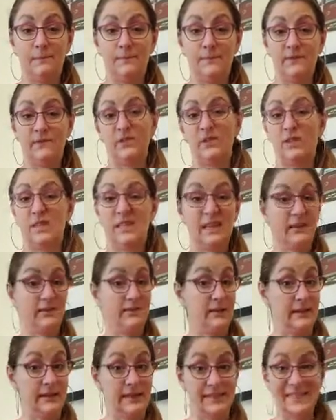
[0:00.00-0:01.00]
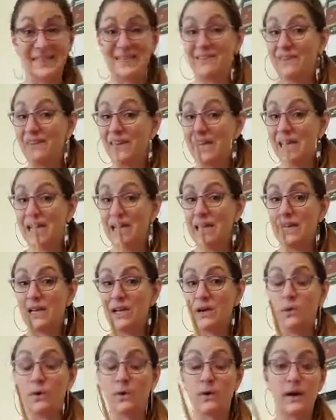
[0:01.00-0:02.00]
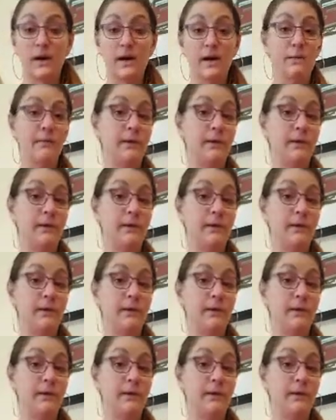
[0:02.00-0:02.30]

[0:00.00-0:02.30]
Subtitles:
if you're sitting in front of the TV, or